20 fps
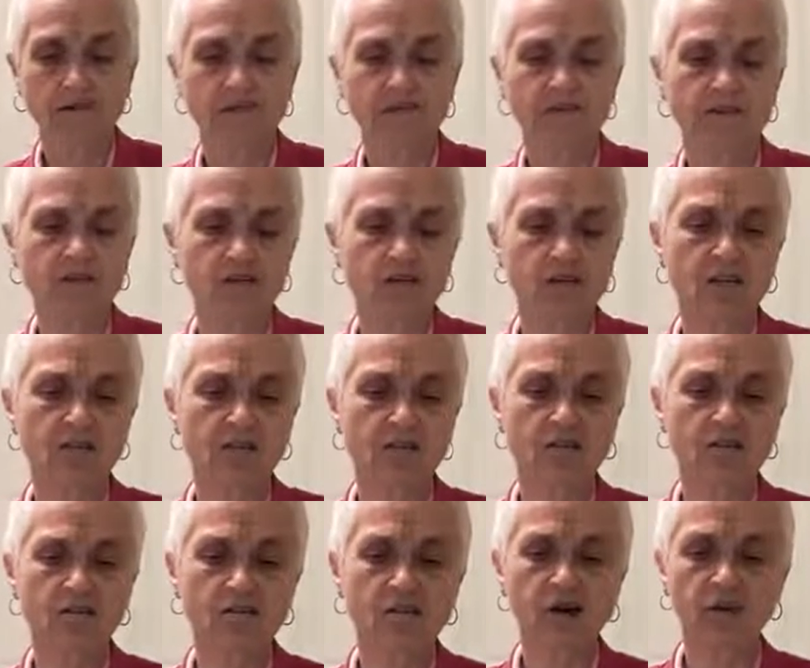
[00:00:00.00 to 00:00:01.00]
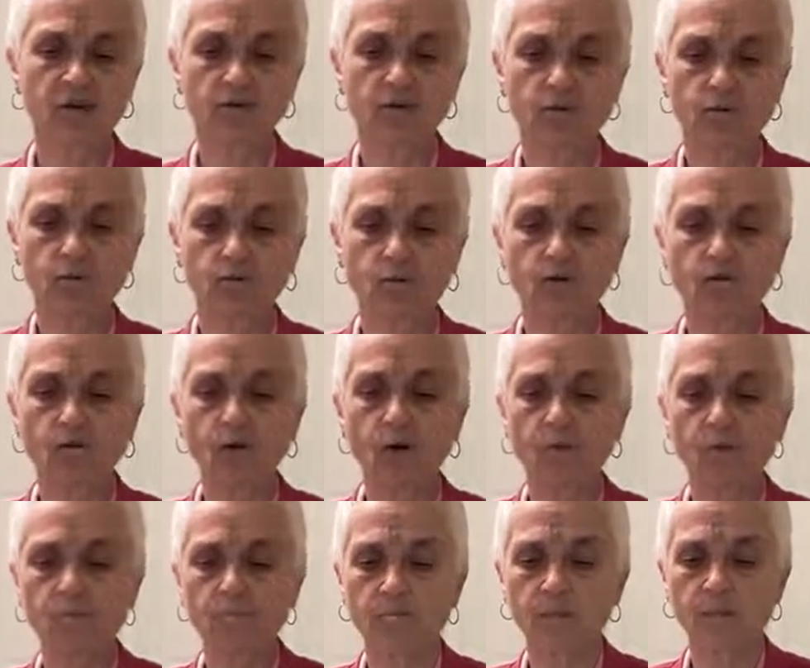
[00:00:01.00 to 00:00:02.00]
Vasista's sons were
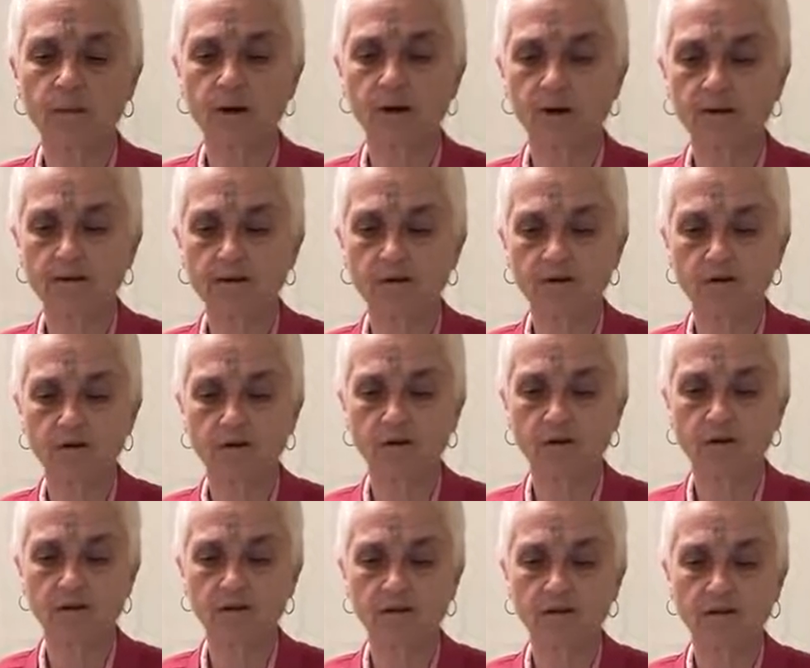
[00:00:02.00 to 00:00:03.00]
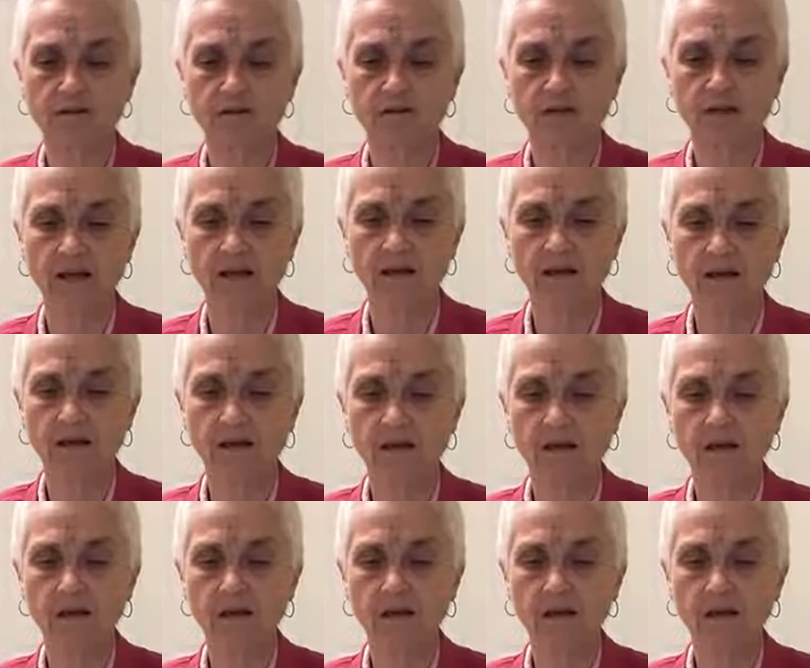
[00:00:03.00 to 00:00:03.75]
provoked beyond endurance and said,